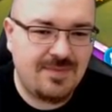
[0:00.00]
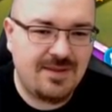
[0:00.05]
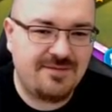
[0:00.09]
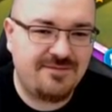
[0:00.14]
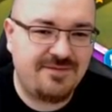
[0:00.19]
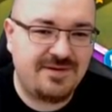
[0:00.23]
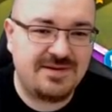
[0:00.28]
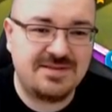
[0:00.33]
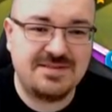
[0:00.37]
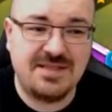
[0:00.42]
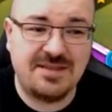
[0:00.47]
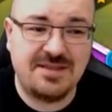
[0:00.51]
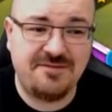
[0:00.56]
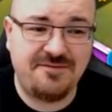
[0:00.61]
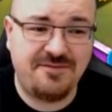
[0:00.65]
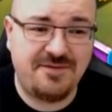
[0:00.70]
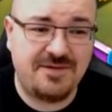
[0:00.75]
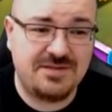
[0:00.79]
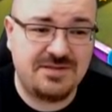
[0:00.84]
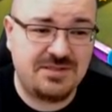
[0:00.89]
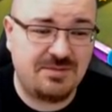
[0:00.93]
first thing
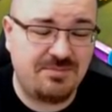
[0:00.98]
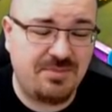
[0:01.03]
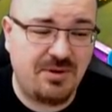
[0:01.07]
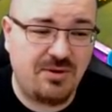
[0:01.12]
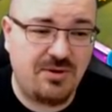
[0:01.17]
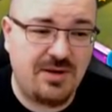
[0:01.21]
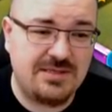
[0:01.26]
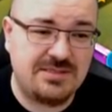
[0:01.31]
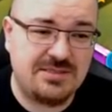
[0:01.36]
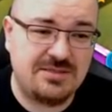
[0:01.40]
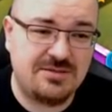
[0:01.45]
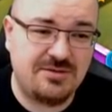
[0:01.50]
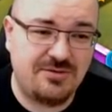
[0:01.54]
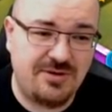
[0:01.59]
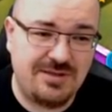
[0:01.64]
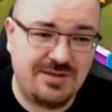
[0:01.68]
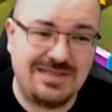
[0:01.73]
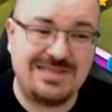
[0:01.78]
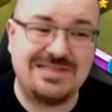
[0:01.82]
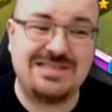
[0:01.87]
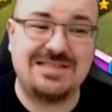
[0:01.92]
first about legendary
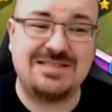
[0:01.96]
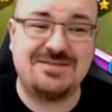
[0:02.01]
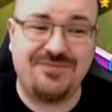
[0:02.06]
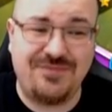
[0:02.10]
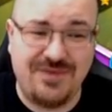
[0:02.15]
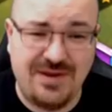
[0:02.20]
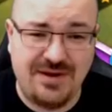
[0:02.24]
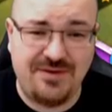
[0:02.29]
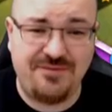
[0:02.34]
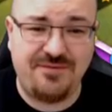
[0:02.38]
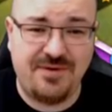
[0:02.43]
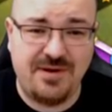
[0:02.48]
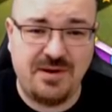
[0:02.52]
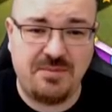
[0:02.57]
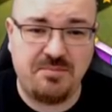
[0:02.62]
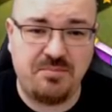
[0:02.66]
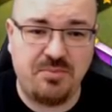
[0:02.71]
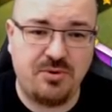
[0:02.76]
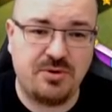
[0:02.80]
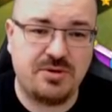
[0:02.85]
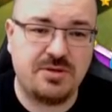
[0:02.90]
this is very very
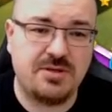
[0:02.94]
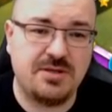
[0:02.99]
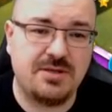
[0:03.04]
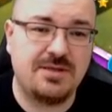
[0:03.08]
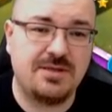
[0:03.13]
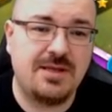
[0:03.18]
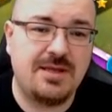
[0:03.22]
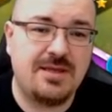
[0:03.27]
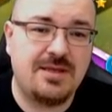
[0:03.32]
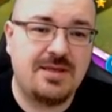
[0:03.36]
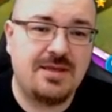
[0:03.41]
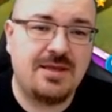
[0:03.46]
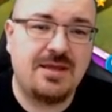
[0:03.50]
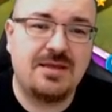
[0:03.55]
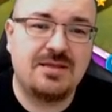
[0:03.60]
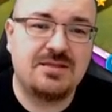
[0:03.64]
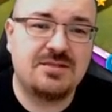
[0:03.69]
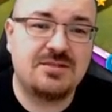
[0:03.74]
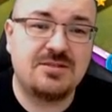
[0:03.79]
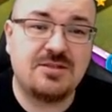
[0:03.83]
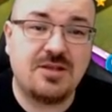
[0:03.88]
important
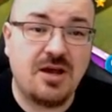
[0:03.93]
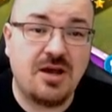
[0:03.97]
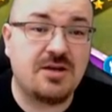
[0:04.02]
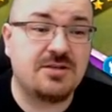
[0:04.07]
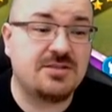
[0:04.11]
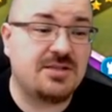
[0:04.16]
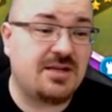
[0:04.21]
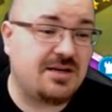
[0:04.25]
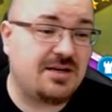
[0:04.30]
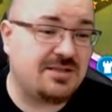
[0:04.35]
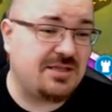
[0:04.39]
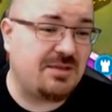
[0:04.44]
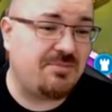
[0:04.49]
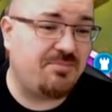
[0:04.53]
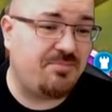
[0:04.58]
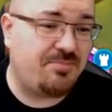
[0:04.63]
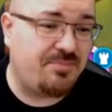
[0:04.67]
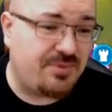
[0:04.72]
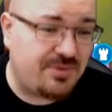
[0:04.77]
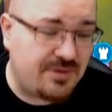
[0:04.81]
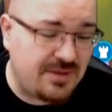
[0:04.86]
stars are at a
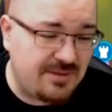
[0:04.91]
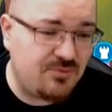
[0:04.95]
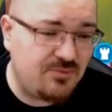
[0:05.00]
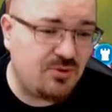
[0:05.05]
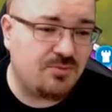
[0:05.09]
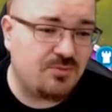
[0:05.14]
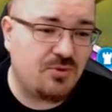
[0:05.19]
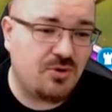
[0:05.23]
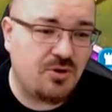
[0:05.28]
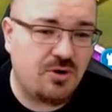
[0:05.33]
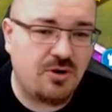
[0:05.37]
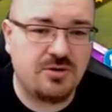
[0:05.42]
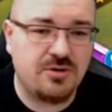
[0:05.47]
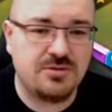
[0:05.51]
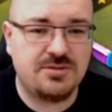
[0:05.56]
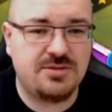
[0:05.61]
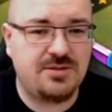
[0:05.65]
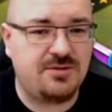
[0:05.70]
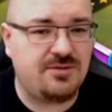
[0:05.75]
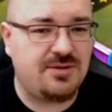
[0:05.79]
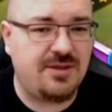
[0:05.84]
premium
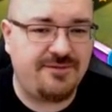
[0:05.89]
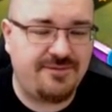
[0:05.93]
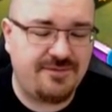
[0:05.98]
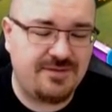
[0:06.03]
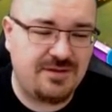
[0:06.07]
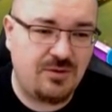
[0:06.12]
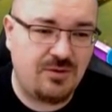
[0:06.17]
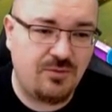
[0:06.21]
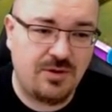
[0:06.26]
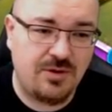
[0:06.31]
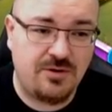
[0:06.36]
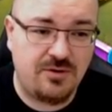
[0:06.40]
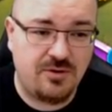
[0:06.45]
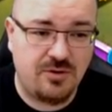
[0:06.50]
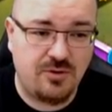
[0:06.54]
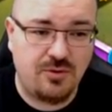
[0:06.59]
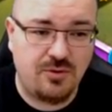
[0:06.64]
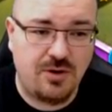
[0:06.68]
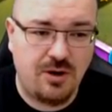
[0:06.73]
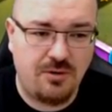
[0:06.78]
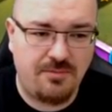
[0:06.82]
cost you definitely want to
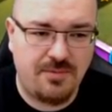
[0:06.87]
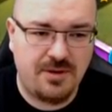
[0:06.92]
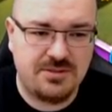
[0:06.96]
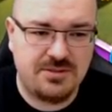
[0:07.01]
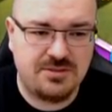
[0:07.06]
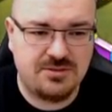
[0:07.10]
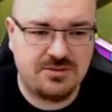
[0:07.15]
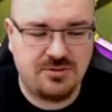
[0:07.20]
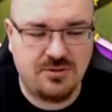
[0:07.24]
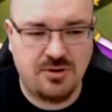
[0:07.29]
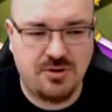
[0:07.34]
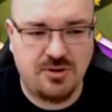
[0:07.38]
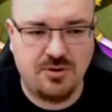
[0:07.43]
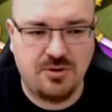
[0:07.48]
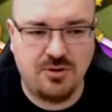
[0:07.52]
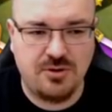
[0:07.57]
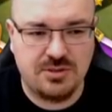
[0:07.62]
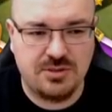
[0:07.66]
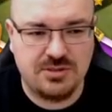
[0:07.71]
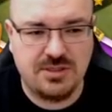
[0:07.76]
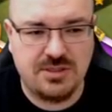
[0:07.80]
know how much it's gonna
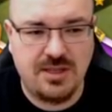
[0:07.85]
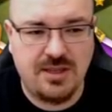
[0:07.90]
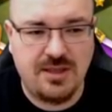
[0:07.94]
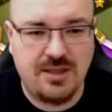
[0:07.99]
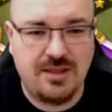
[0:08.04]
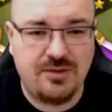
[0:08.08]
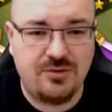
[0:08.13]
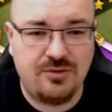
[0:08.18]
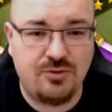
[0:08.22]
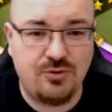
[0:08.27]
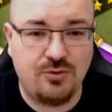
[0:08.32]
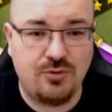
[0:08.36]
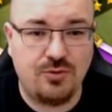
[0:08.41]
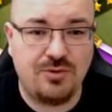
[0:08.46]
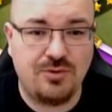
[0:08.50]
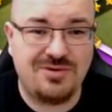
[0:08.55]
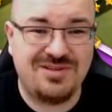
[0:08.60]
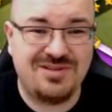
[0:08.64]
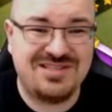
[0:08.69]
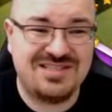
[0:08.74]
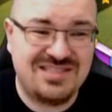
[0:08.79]
cost to
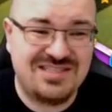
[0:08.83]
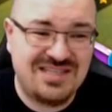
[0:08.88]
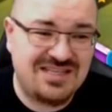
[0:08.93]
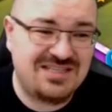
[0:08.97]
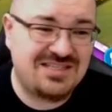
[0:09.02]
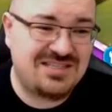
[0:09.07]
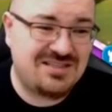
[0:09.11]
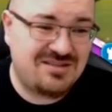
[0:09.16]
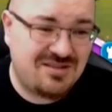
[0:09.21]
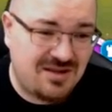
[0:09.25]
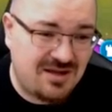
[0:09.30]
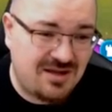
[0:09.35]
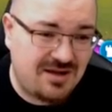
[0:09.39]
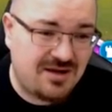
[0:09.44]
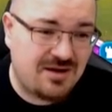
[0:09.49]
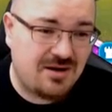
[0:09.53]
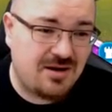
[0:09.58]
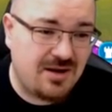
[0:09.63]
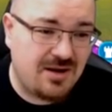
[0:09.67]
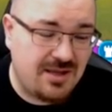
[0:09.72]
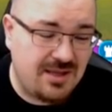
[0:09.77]
six
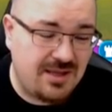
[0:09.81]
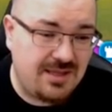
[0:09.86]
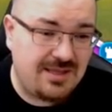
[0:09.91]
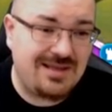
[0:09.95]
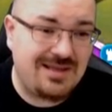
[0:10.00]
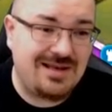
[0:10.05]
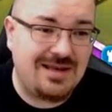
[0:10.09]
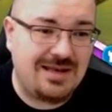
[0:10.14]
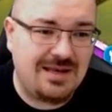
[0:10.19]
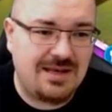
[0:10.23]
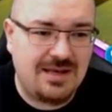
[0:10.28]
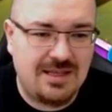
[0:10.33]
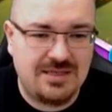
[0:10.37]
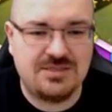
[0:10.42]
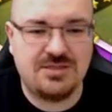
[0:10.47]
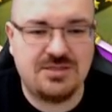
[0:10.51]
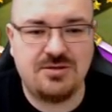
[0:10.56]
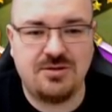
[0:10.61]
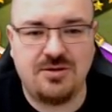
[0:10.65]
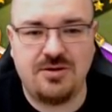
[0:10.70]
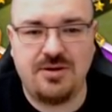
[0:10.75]
star a
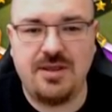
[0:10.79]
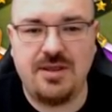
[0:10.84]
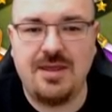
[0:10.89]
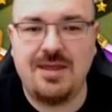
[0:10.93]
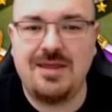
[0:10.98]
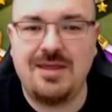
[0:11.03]
legendary